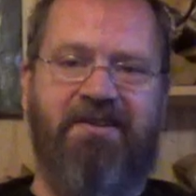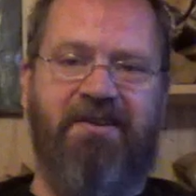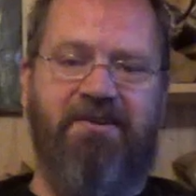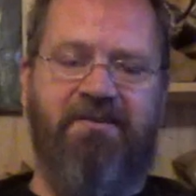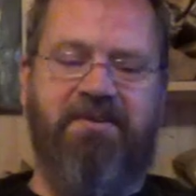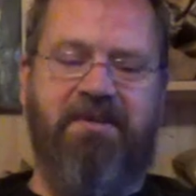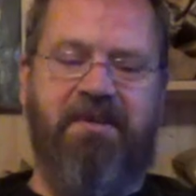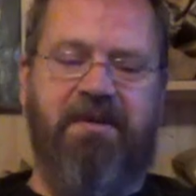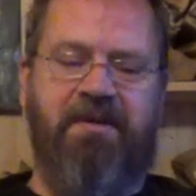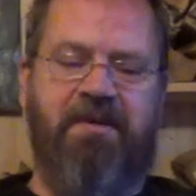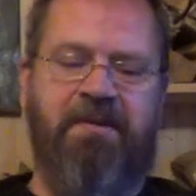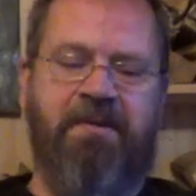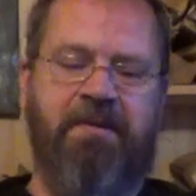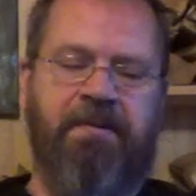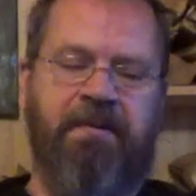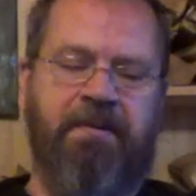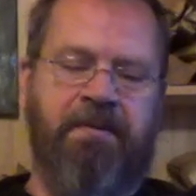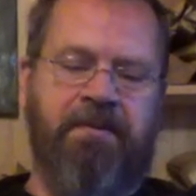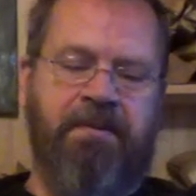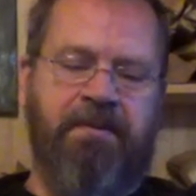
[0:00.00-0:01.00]
don't they?
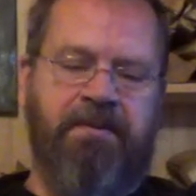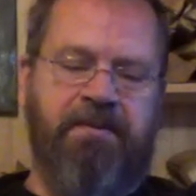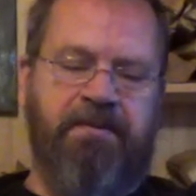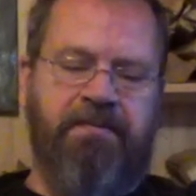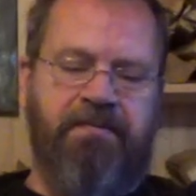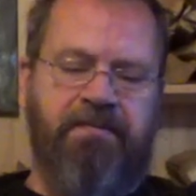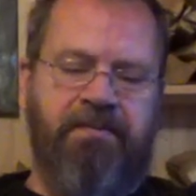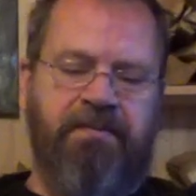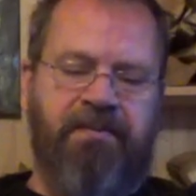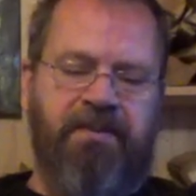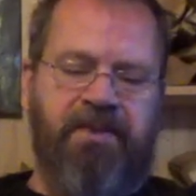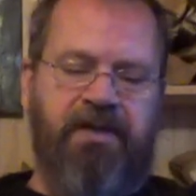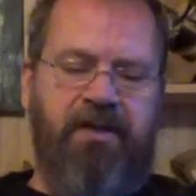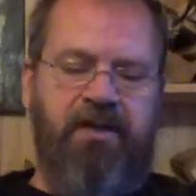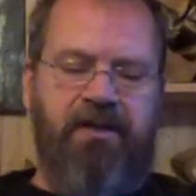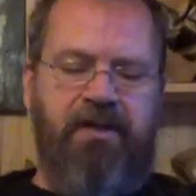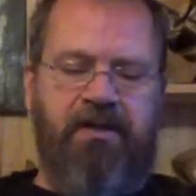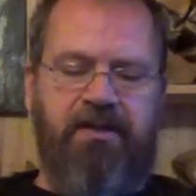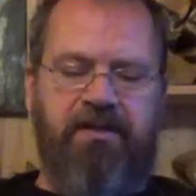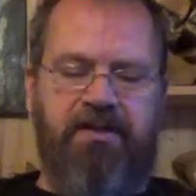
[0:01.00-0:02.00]

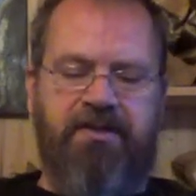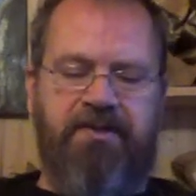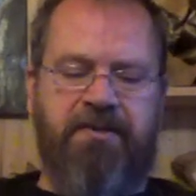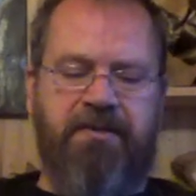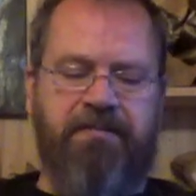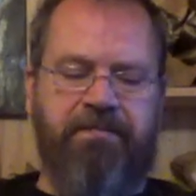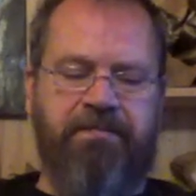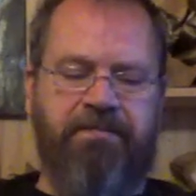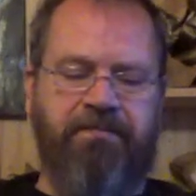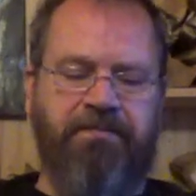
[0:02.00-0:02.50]
Idiots.